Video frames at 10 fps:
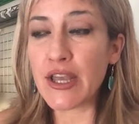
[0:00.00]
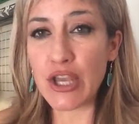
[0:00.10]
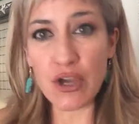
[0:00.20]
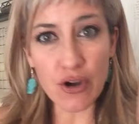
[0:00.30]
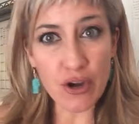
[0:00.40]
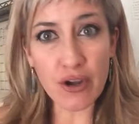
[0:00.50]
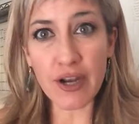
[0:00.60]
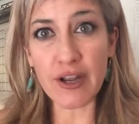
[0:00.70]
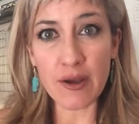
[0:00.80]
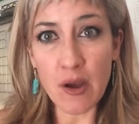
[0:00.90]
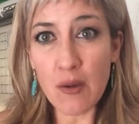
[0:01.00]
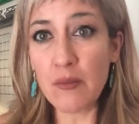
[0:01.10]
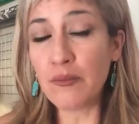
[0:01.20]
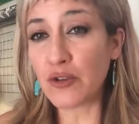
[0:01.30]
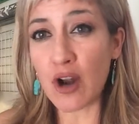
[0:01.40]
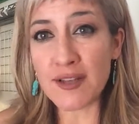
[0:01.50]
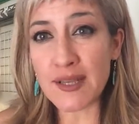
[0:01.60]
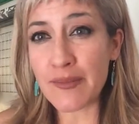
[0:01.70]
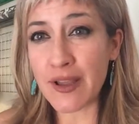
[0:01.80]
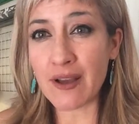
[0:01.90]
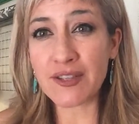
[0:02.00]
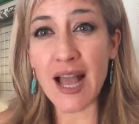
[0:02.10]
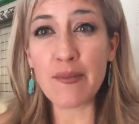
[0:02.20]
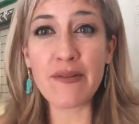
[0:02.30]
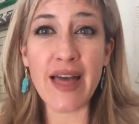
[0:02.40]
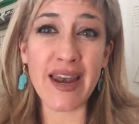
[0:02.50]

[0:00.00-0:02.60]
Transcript: you're gonna draw something on top of